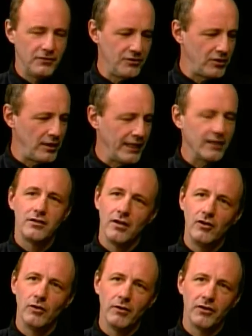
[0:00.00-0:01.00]
shall I
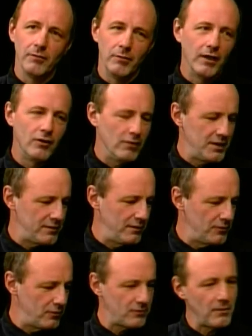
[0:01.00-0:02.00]
continue with the big
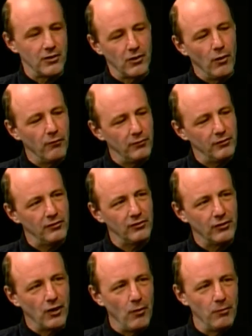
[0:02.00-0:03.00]
questions or shall I go? Go
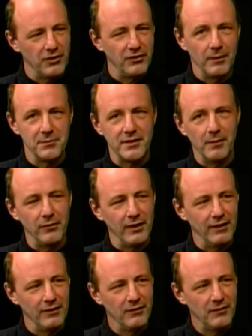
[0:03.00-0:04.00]
ahead. Go with um, something. Well,
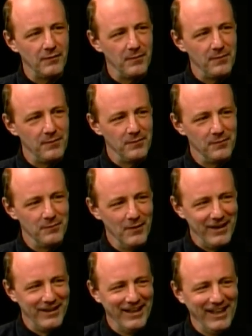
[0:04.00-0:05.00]
this isn't exactly
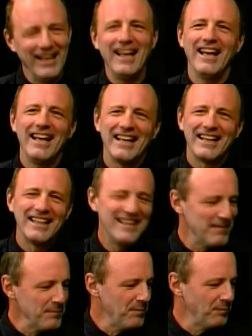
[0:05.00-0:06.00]
a big question, so
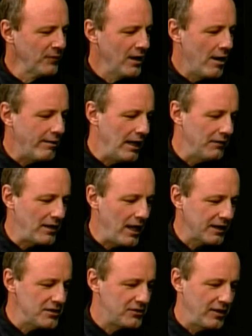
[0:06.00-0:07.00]
go ahead. All right, I'll,
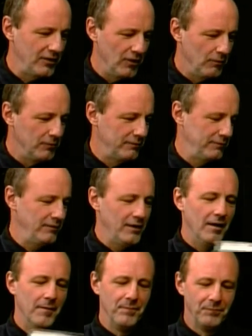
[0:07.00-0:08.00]
I'll continue.
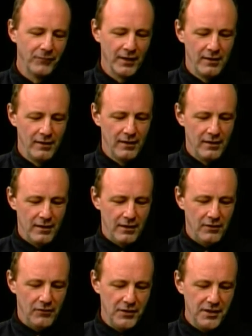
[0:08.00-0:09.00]
Um,
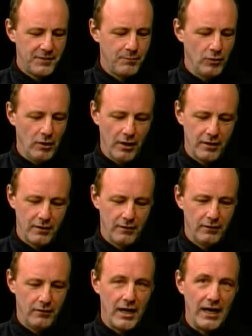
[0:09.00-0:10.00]
this book,
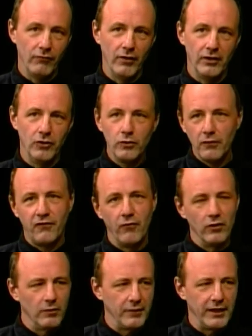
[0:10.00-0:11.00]
I've read
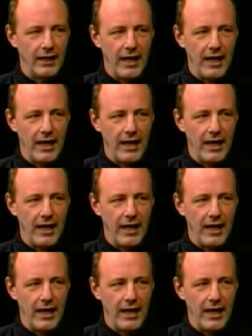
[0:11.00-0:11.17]
uniformly